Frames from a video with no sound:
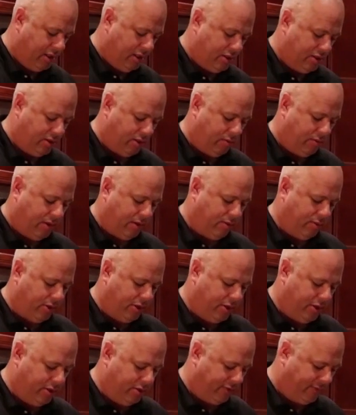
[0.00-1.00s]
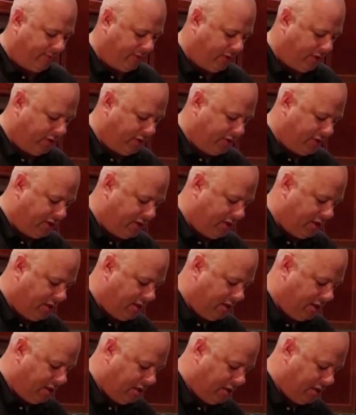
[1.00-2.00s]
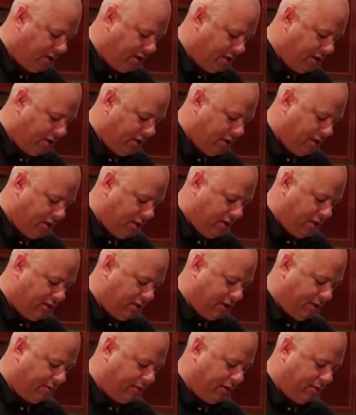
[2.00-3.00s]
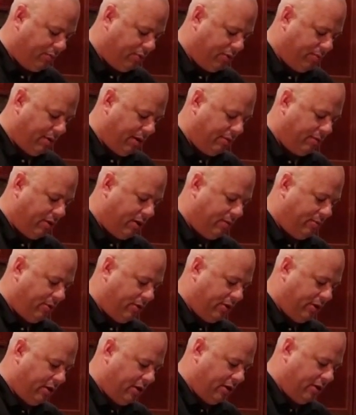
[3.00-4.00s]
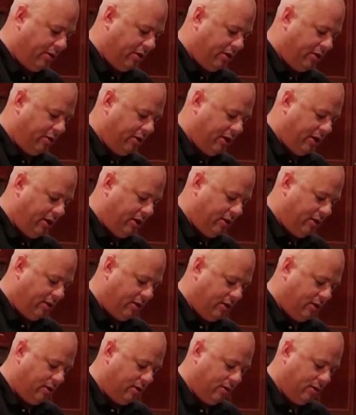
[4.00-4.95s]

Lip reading: So what I want to do is first is I'm going to put my rub on the underneath.